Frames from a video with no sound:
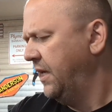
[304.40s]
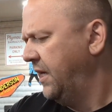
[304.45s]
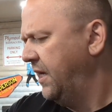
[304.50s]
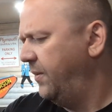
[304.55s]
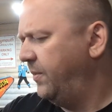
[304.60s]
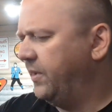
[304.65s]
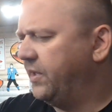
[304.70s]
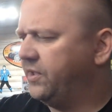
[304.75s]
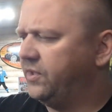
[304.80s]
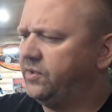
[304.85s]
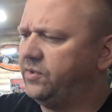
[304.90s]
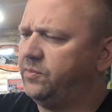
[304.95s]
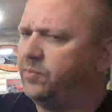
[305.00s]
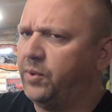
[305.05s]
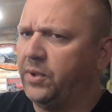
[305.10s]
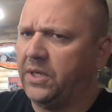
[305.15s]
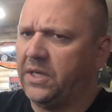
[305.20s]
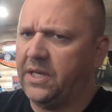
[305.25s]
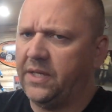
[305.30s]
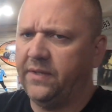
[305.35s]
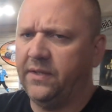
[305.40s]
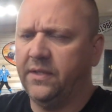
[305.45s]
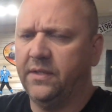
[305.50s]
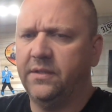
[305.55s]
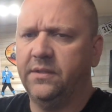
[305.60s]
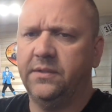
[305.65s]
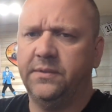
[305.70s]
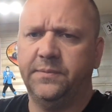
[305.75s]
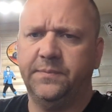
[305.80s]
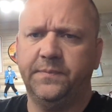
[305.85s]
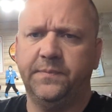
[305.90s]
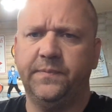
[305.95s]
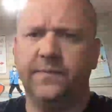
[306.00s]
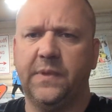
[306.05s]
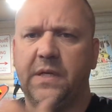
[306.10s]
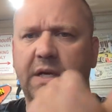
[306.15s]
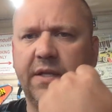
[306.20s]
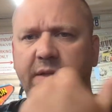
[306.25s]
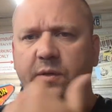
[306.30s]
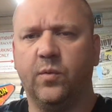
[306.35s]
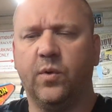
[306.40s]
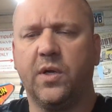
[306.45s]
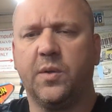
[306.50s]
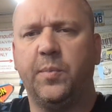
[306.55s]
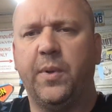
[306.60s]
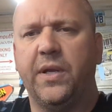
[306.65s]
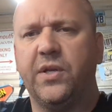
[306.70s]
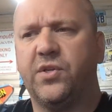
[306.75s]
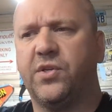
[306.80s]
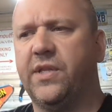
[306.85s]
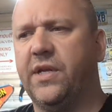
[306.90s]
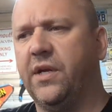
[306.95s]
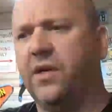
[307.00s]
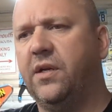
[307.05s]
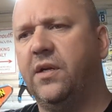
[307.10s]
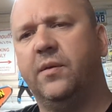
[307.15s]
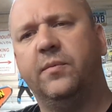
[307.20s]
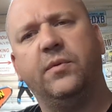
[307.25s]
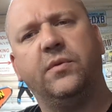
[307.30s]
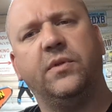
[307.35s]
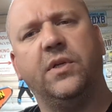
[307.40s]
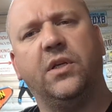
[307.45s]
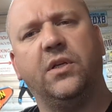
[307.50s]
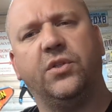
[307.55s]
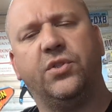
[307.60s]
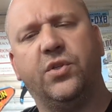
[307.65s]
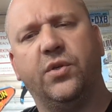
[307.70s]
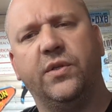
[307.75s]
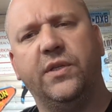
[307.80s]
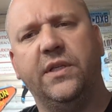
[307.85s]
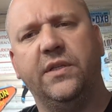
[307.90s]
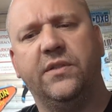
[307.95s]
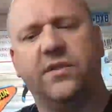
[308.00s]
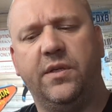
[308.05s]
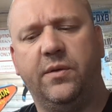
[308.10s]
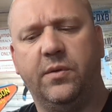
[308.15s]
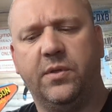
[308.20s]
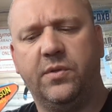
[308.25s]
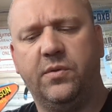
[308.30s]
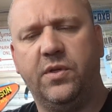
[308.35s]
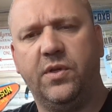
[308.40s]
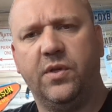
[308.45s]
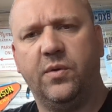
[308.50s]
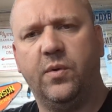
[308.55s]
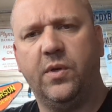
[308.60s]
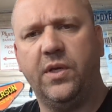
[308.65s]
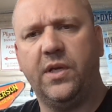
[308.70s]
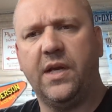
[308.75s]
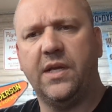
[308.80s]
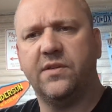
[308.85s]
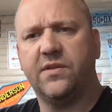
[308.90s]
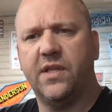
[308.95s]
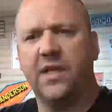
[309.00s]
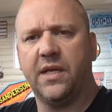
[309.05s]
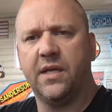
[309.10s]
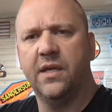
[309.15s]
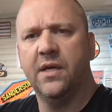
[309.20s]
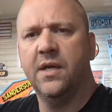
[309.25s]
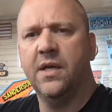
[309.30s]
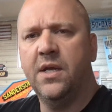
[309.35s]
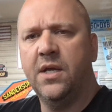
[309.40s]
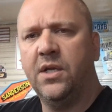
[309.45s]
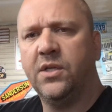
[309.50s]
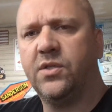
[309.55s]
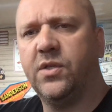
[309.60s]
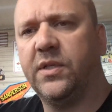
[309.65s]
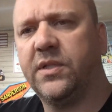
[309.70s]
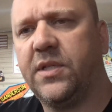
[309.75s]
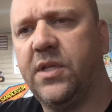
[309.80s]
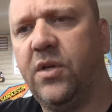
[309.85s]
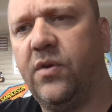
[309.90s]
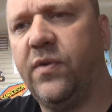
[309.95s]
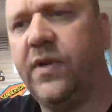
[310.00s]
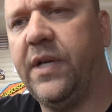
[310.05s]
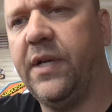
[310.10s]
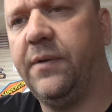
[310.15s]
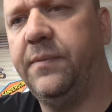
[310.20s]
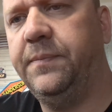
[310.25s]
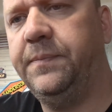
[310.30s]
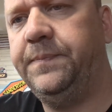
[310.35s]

gonna put it on the workbench there, and I'll show it to you and see what you guys think. So let's get over here.